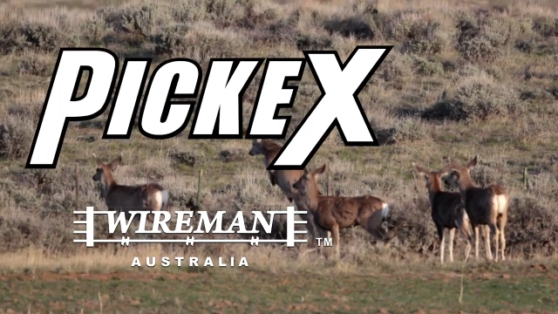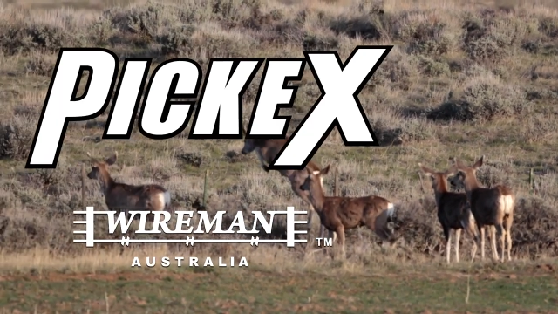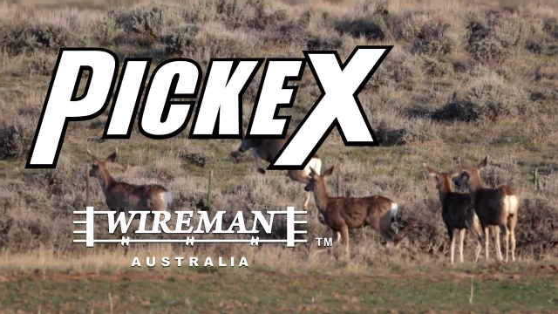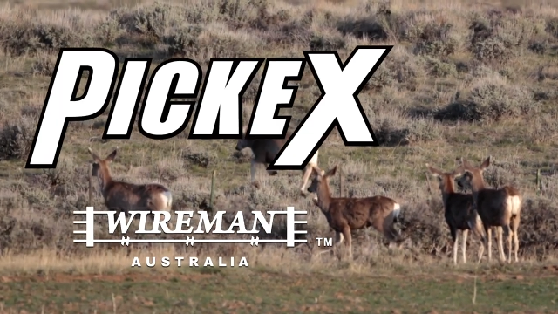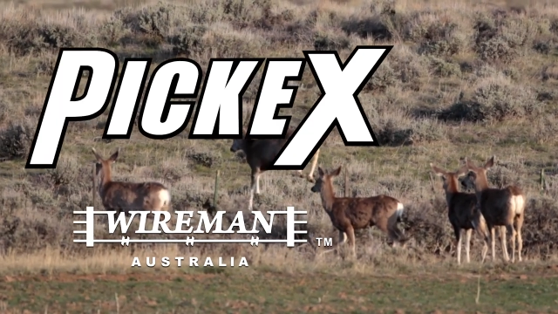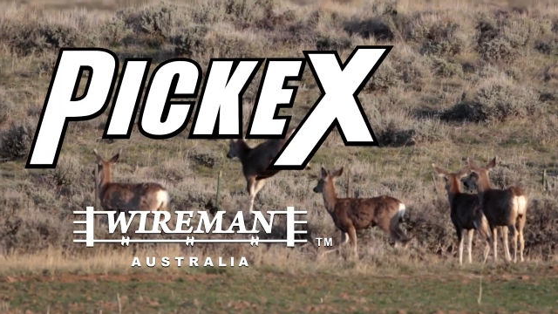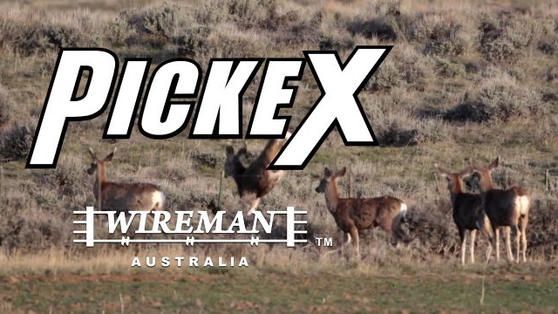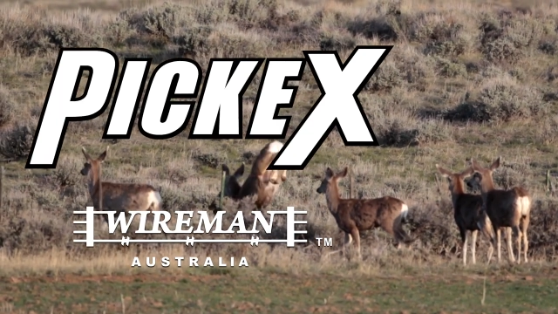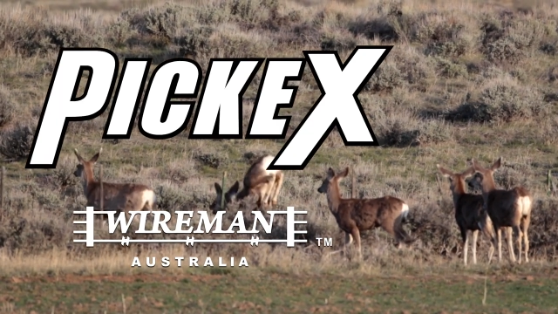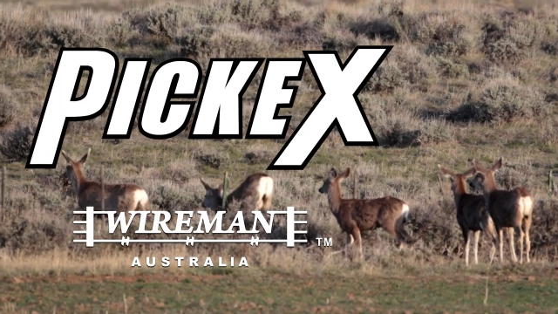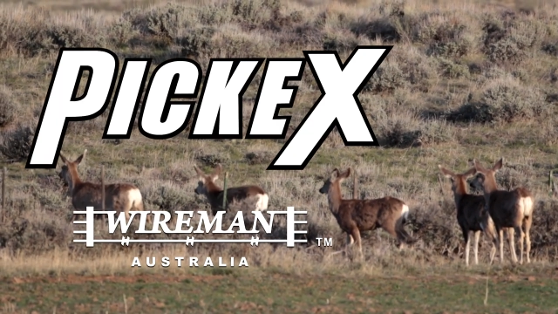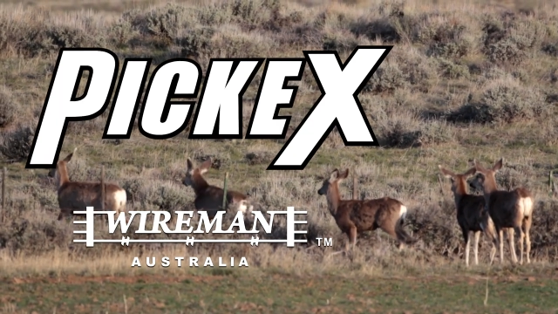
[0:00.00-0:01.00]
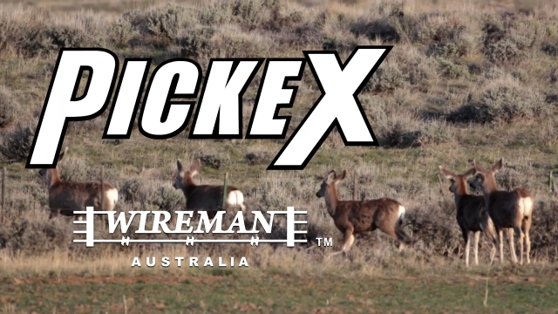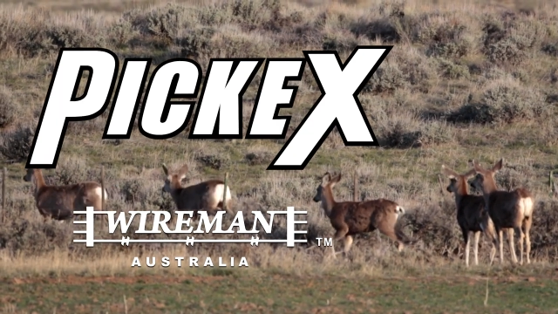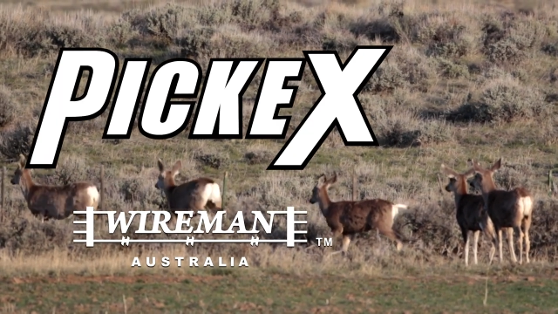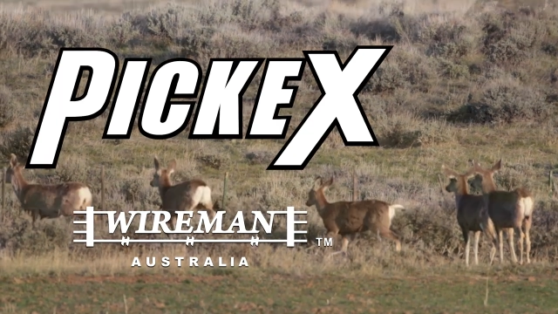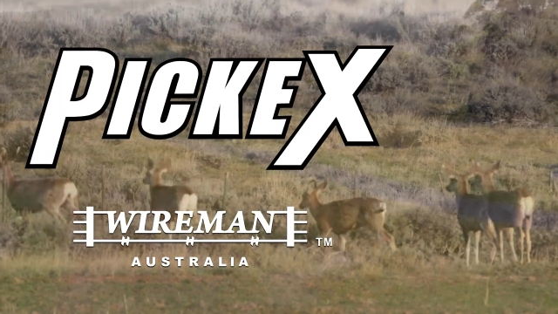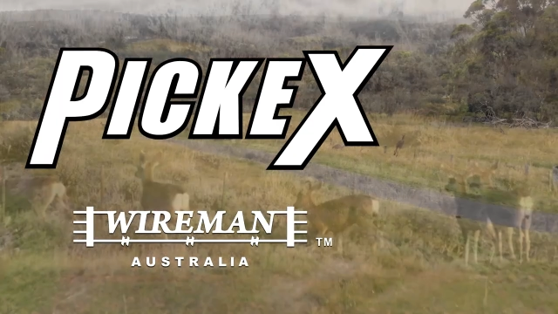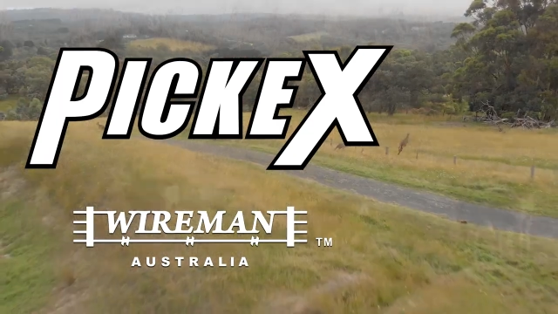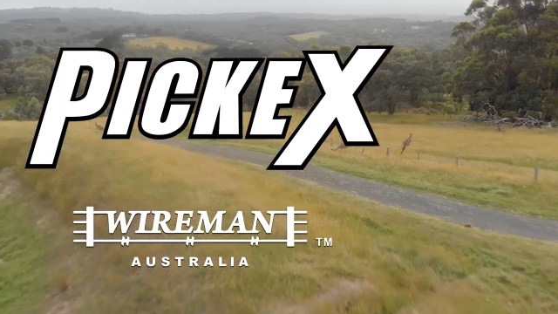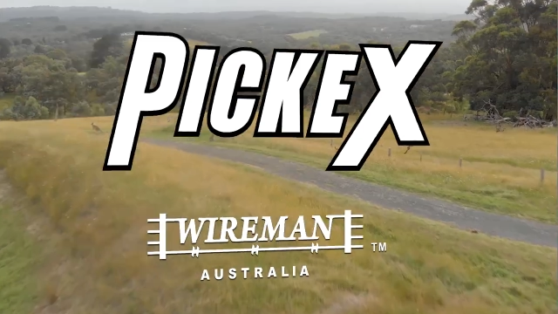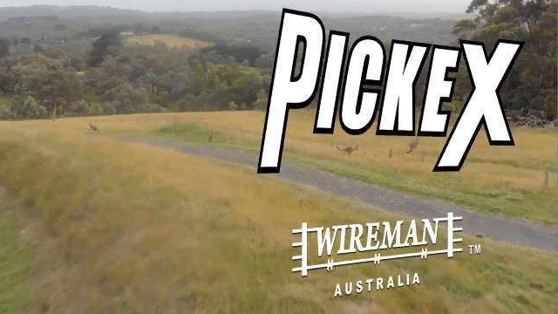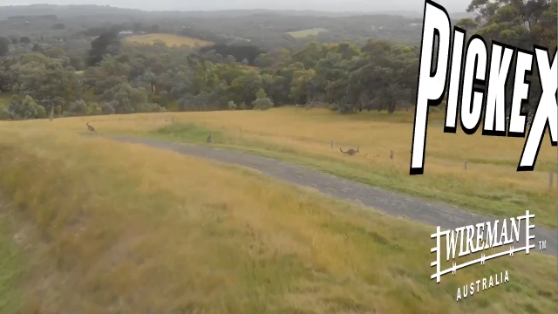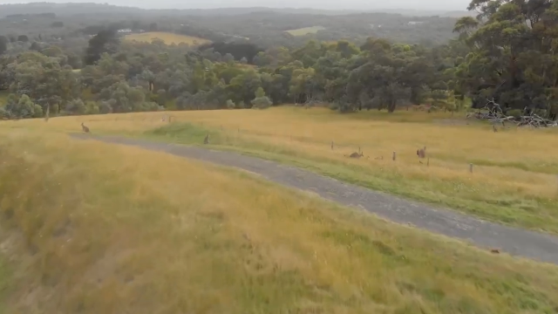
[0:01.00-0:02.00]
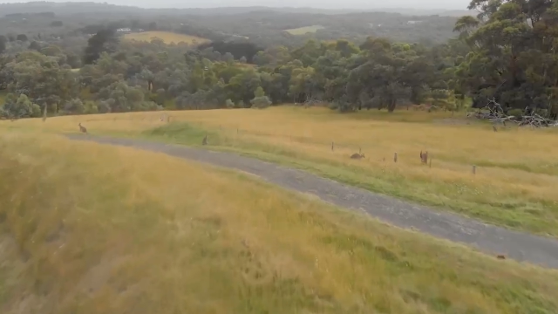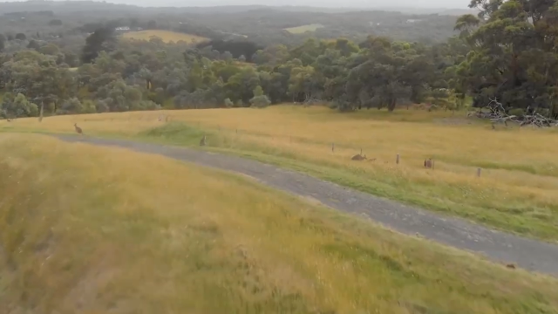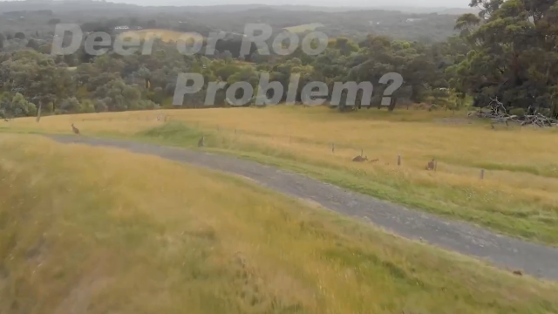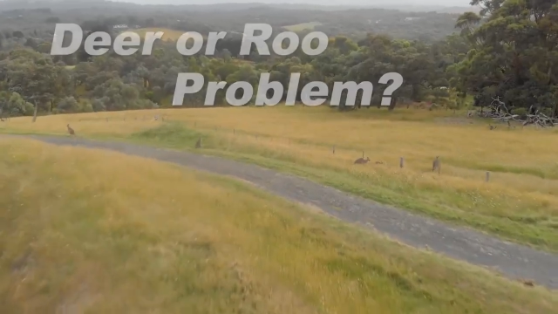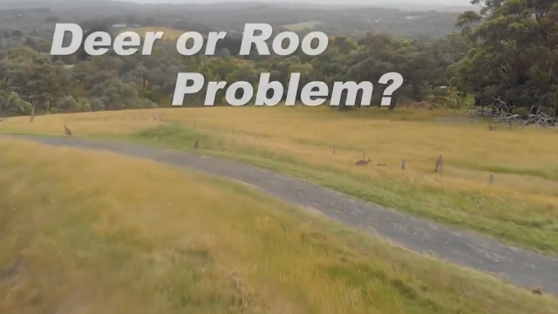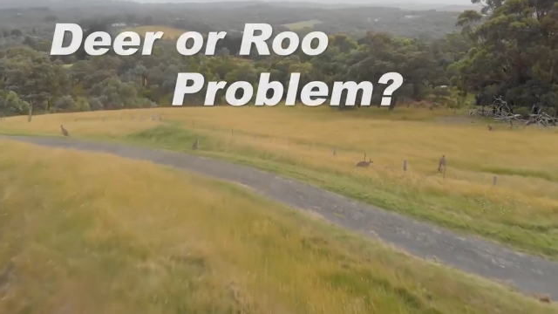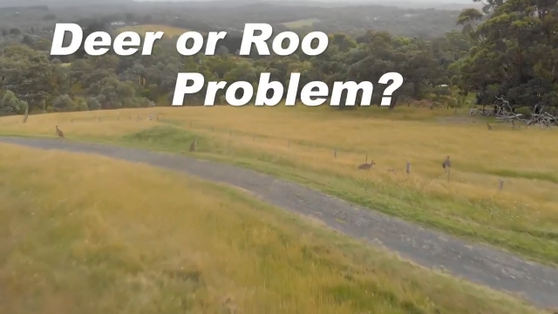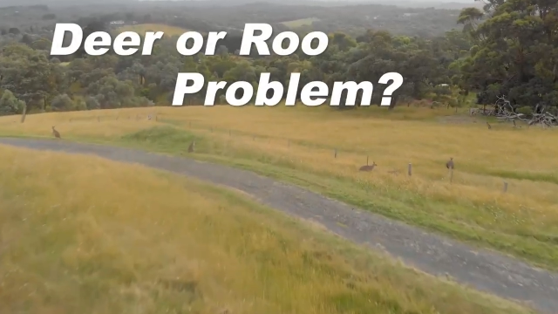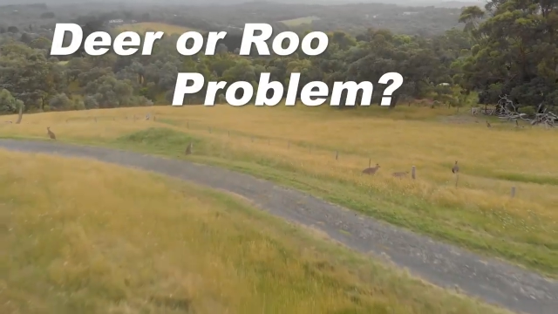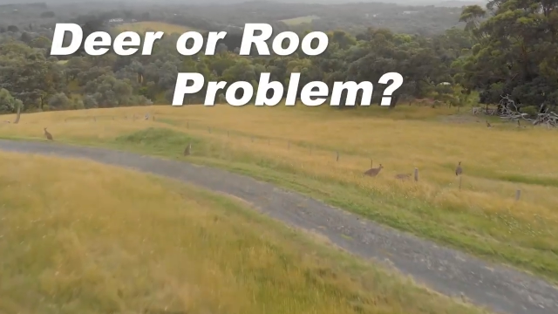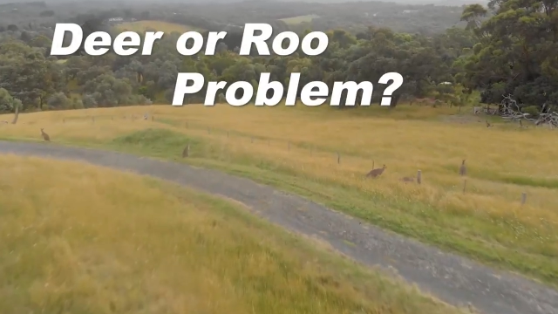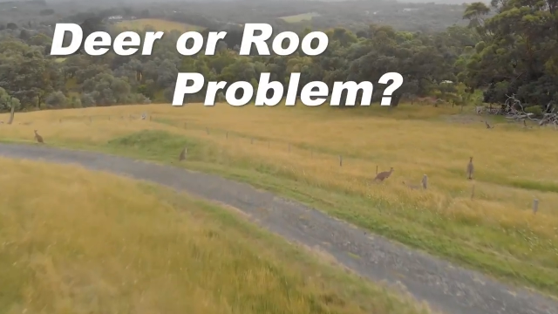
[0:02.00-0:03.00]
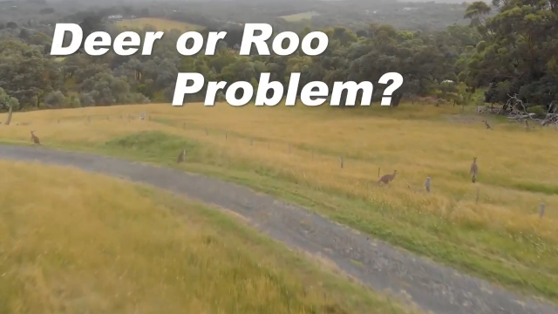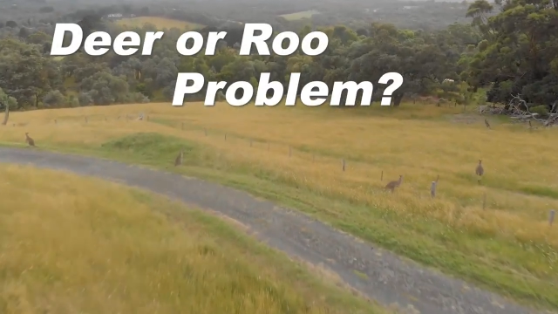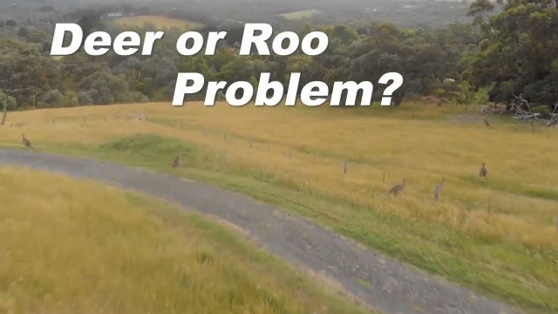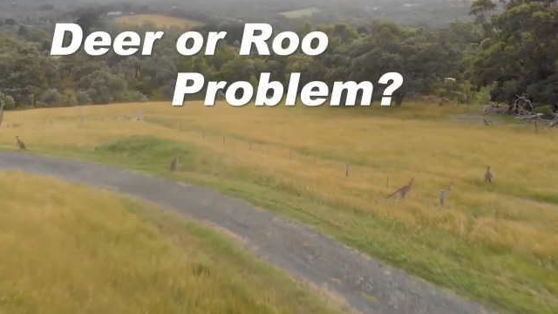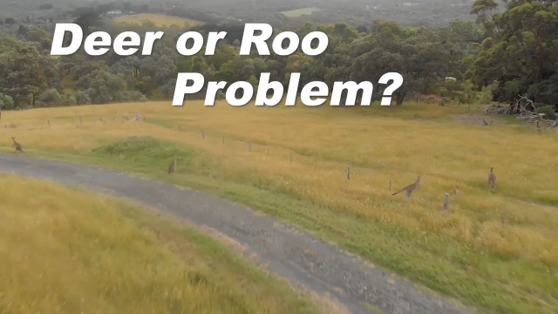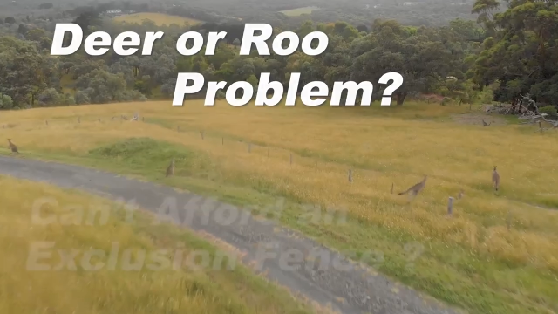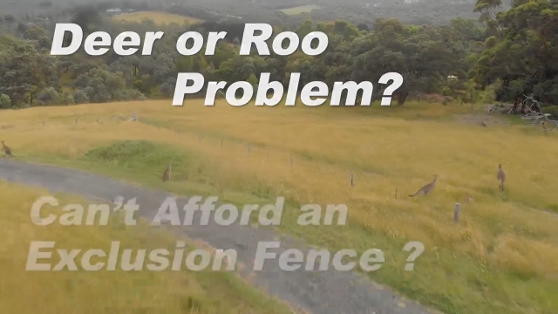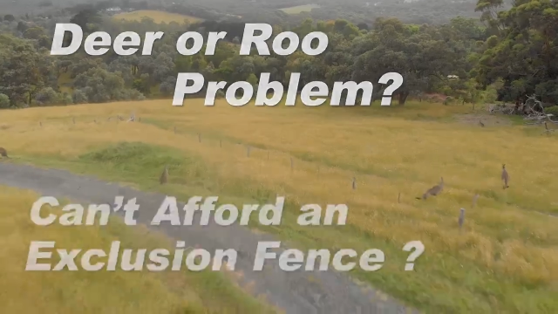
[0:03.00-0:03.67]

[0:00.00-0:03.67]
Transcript: No face is visible, so there are no lips to read.